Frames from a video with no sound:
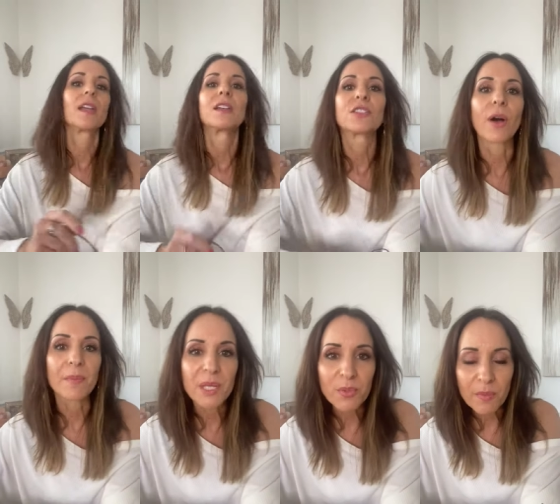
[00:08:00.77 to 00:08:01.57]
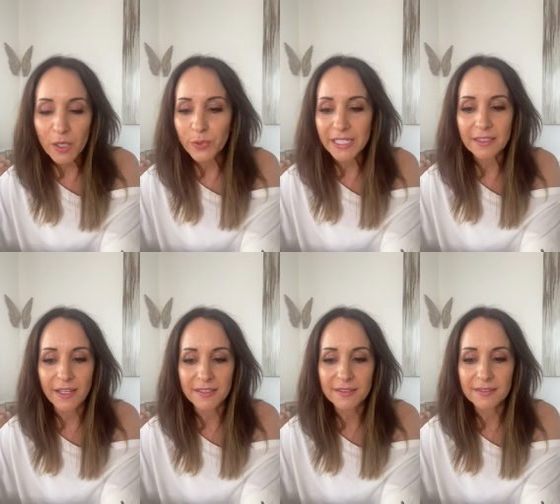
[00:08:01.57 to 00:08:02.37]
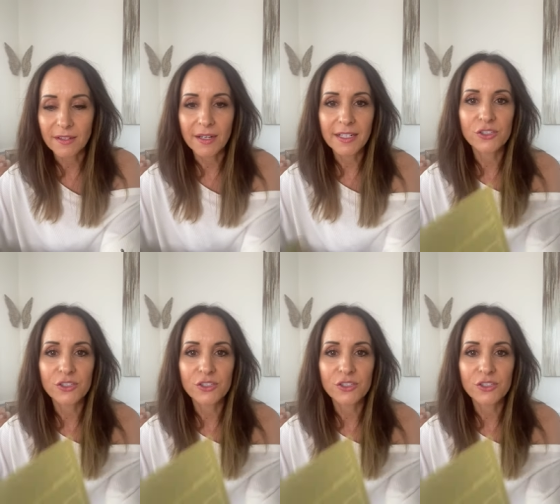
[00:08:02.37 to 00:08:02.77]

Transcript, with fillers: So I'm going to put my reading glasses on.